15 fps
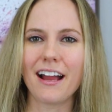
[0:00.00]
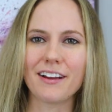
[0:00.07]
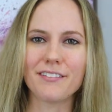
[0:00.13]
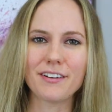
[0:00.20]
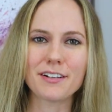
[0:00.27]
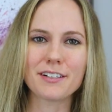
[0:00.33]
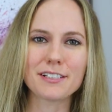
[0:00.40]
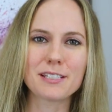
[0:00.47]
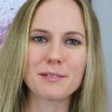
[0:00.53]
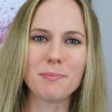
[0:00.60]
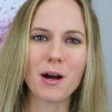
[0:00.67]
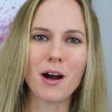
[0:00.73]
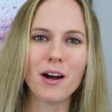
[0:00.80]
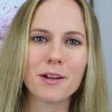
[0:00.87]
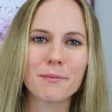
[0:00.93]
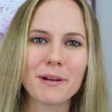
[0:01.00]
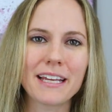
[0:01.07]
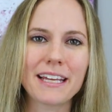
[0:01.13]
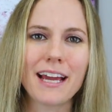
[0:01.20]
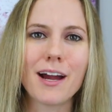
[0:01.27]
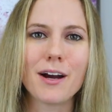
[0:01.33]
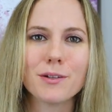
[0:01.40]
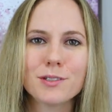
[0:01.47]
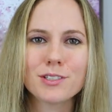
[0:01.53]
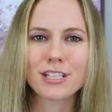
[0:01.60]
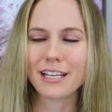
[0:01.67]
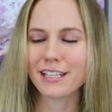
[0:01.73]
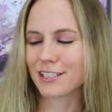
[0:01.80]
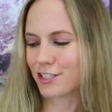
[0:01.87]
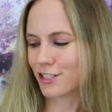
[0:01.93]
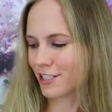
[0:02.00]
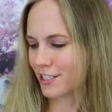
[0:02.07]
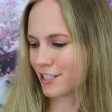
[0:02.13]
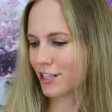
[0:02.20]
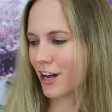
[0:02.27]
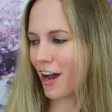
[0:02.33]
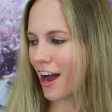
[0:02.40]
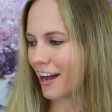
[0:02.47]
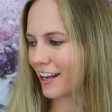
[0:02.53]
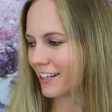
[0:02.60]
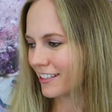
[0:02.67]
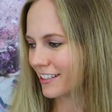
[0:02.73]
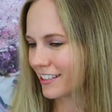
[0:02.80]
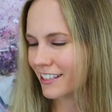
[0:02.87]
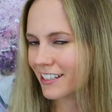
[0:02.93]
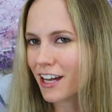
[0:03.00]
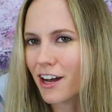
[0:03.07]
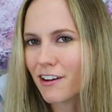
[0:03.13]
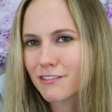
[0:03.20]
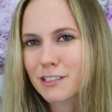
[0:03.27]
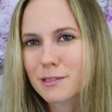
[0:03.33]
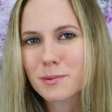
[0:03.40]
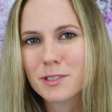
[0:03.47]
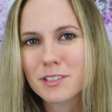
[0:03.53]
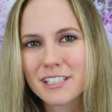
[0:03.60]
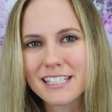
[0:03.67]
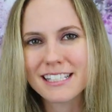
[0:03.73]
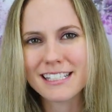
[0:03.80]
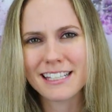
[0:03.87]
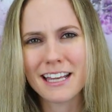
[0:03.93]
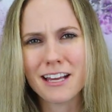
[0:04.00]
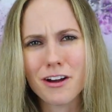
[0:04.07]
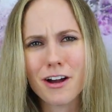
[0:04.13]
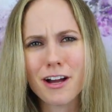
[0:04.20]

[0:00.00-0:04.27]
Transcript: I found a spot on my couch that is just not comfortable to sit